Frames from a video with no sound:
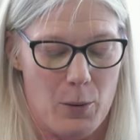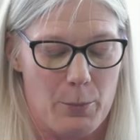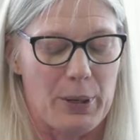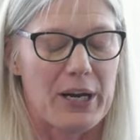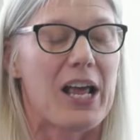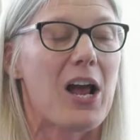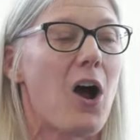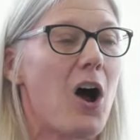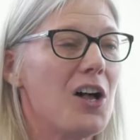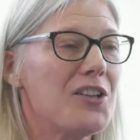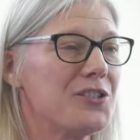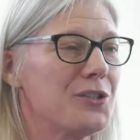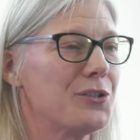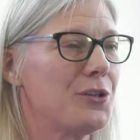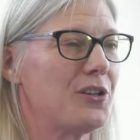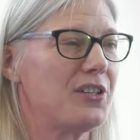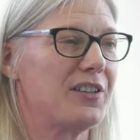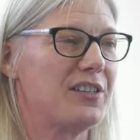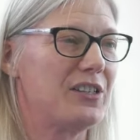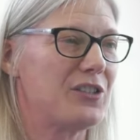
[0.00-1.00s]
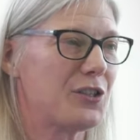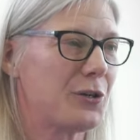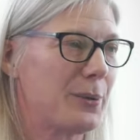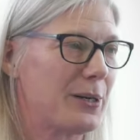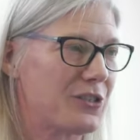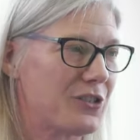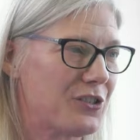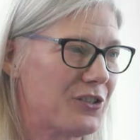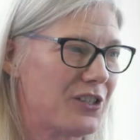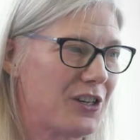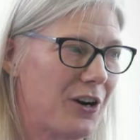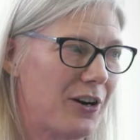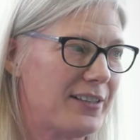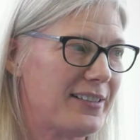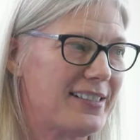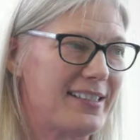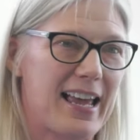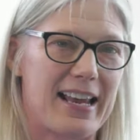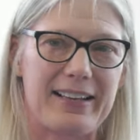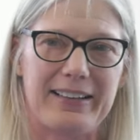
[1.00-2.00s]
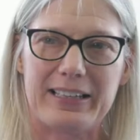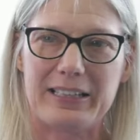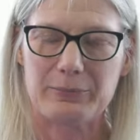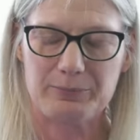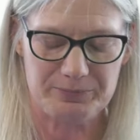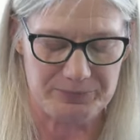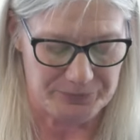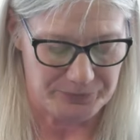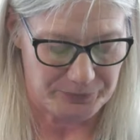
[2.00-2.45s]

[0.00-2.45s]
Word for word: But I also know that these questions are unsettling.